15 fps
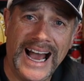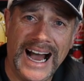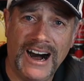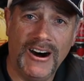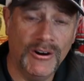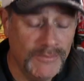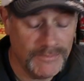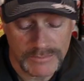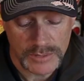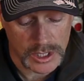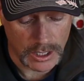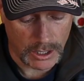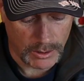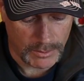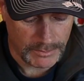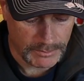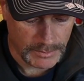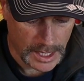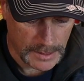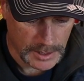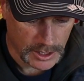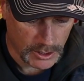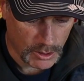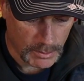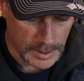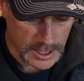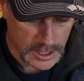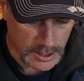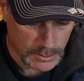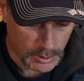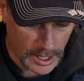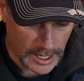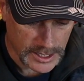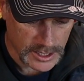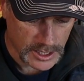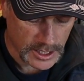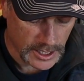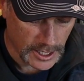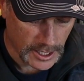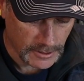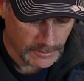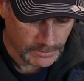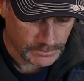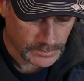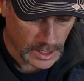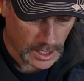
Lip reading: now, so maybe no big surprise there.